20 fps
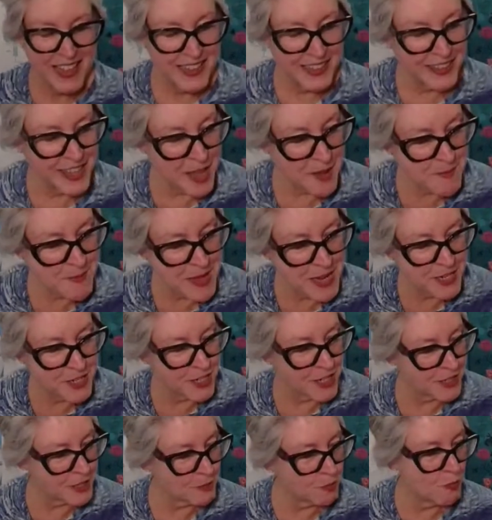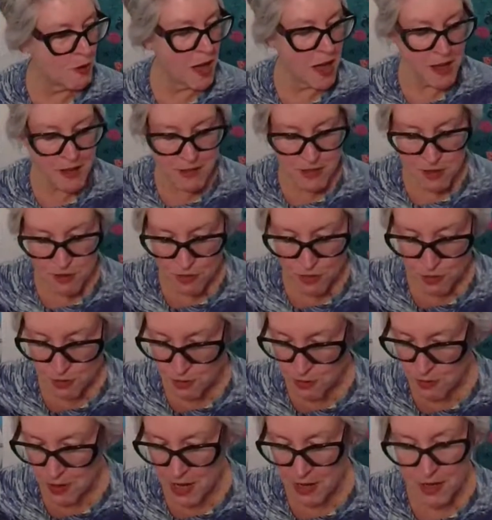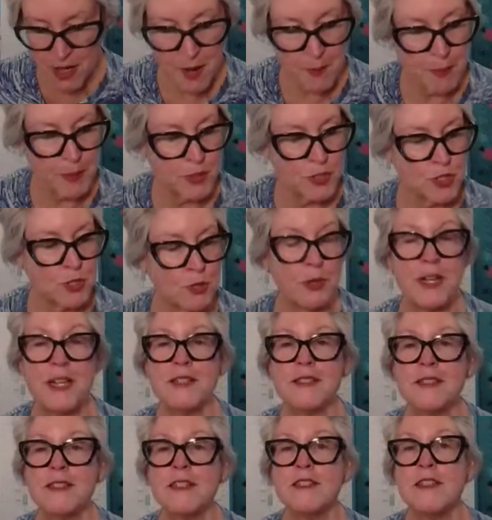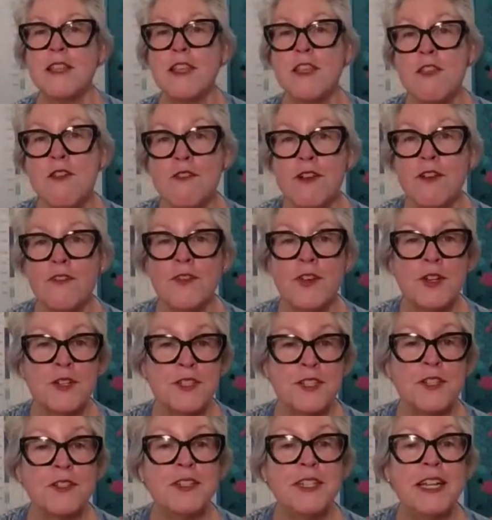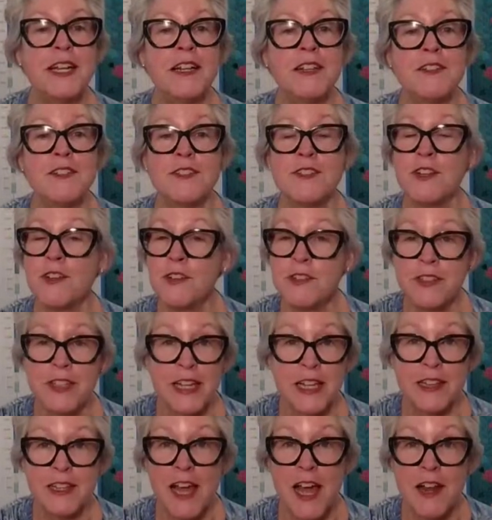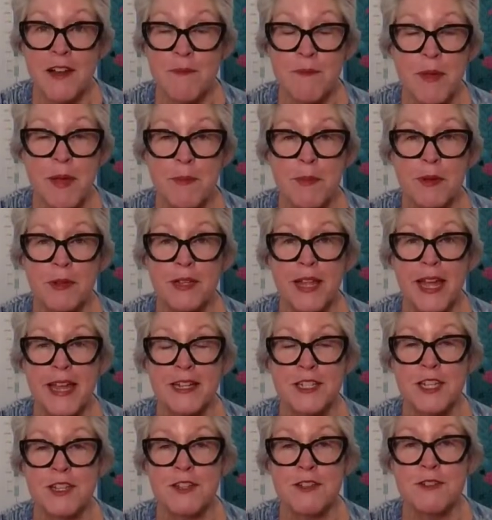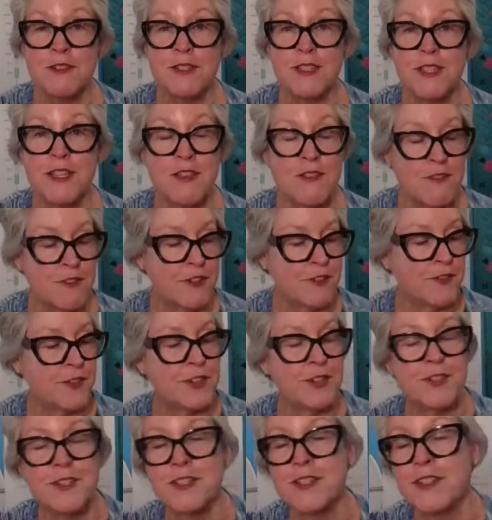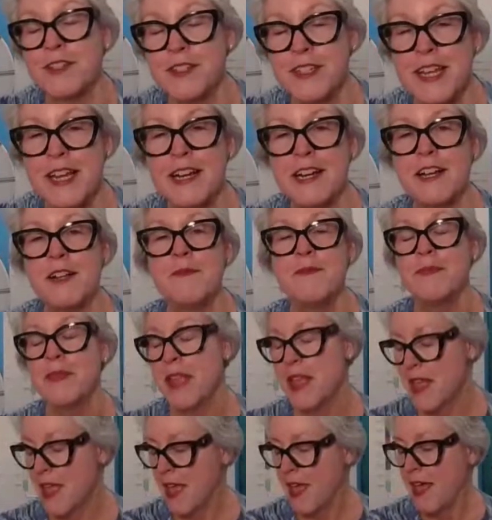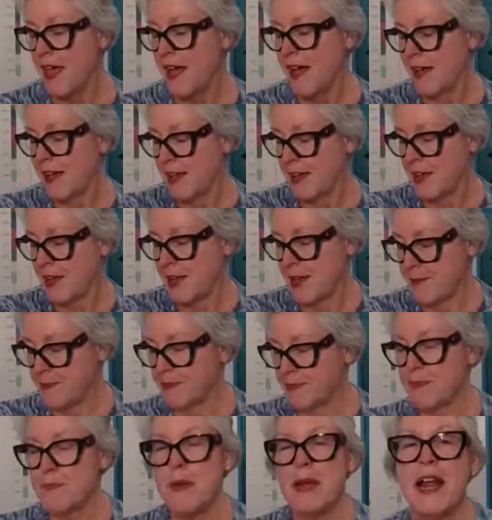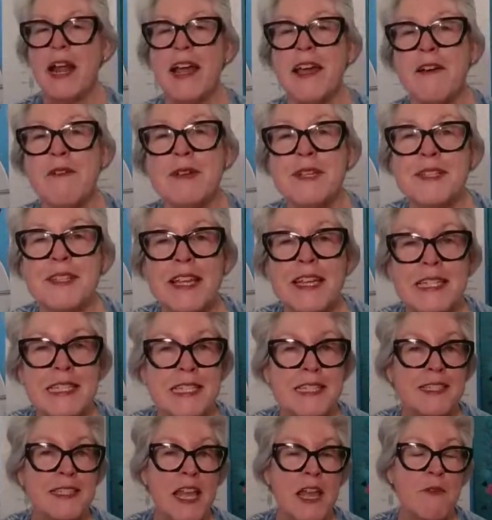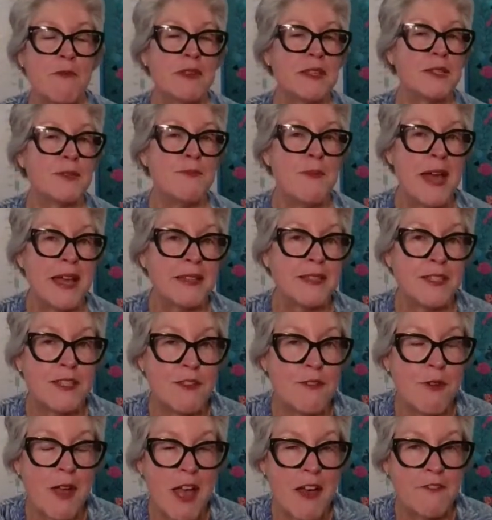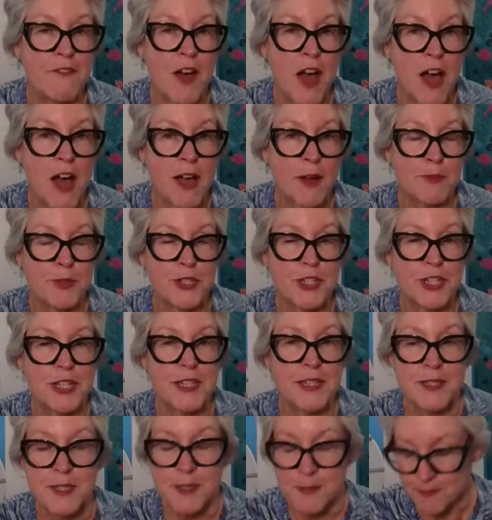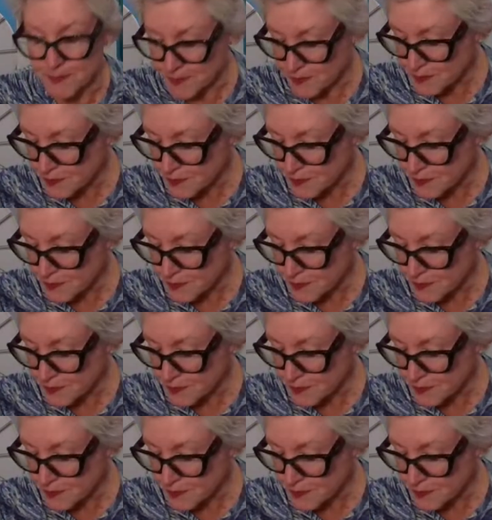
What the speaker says: Let me just walk you through a couple choices. The universal needle, certainly a lot of people like to use the universal needle. But I always like to say with SCHMETZ, you have options.